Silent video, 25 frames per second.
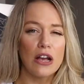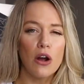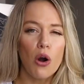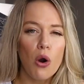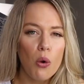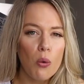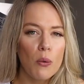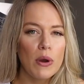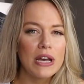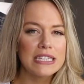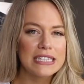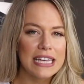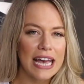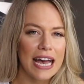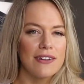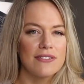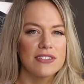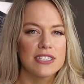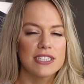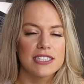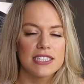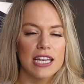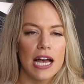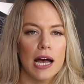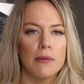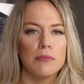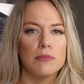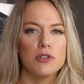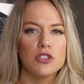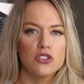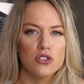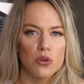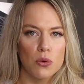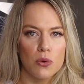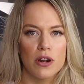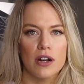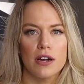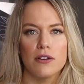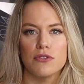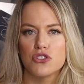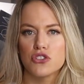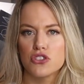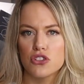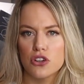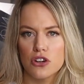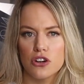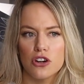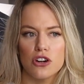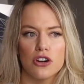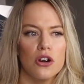I always have some sort of
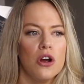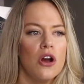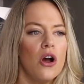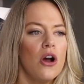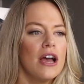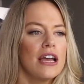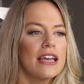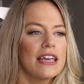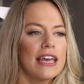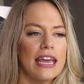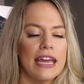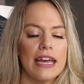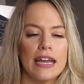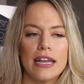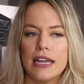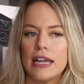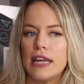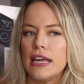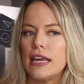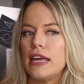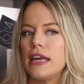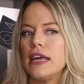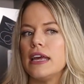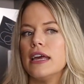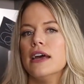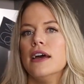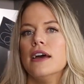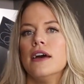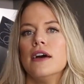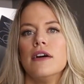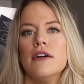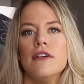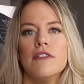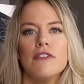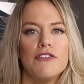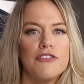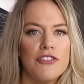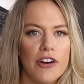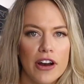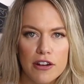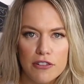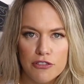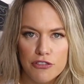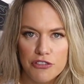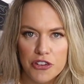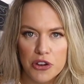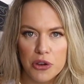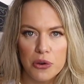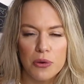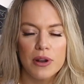sugar, candy, fun
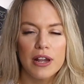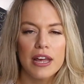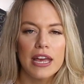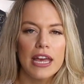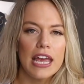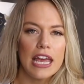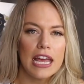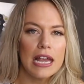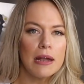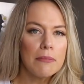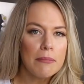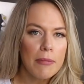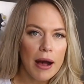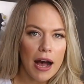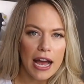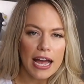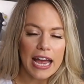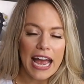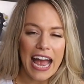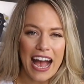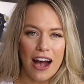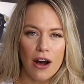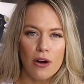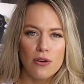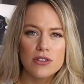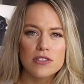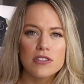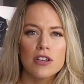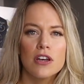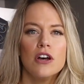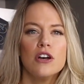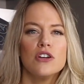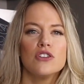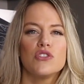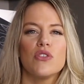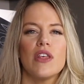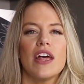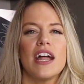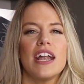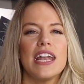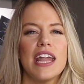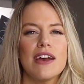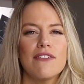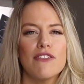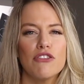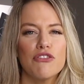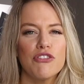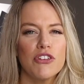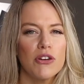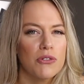food in my house so that I
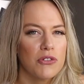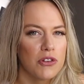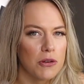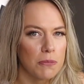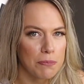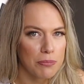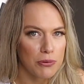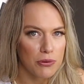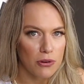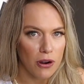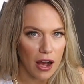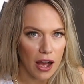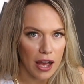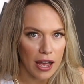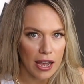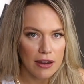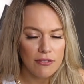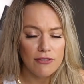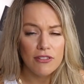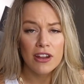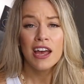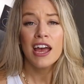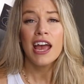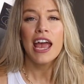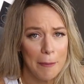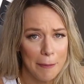never feel deprived.